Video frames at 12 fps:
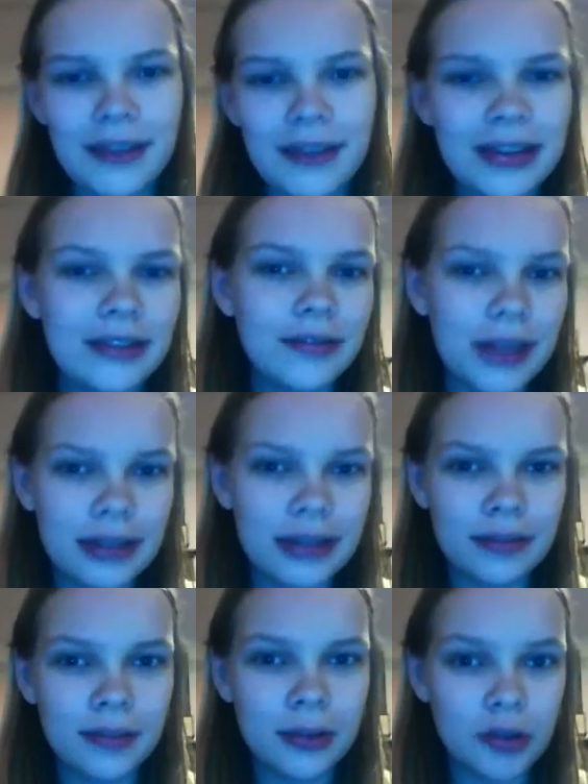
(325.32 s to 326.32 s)
a
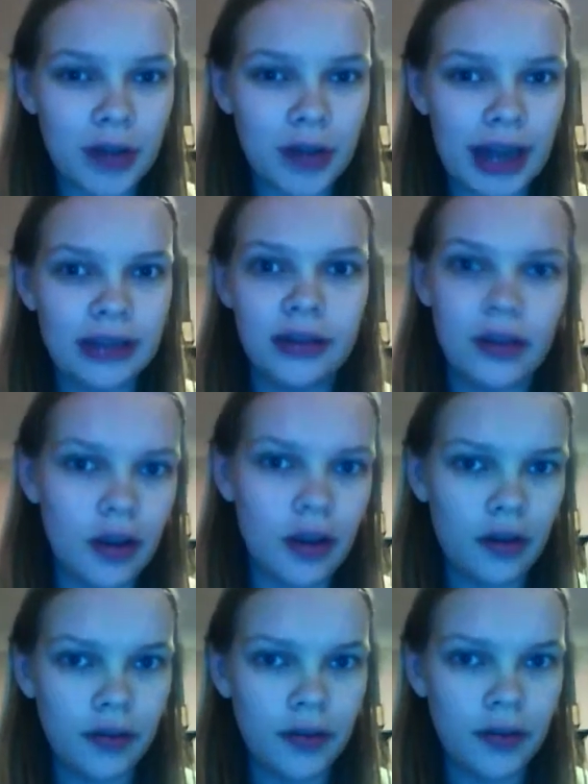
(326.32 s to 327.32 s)
reasonable trend
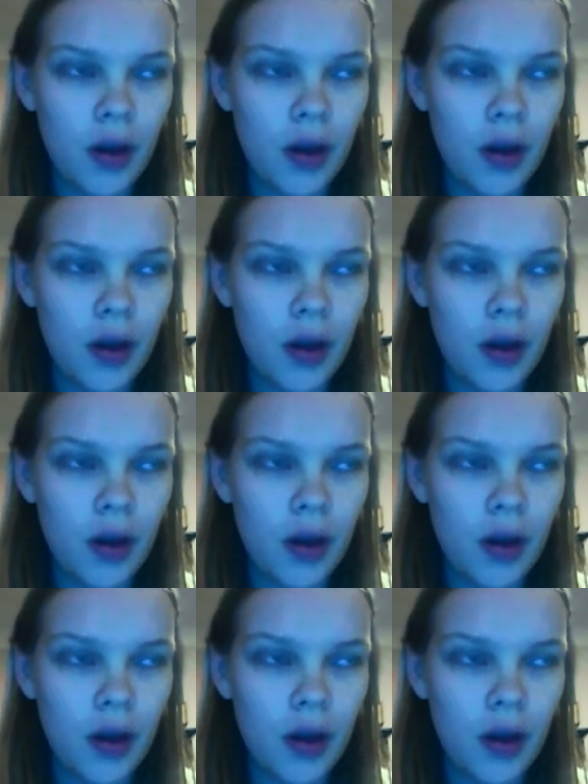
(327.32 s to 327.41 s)
of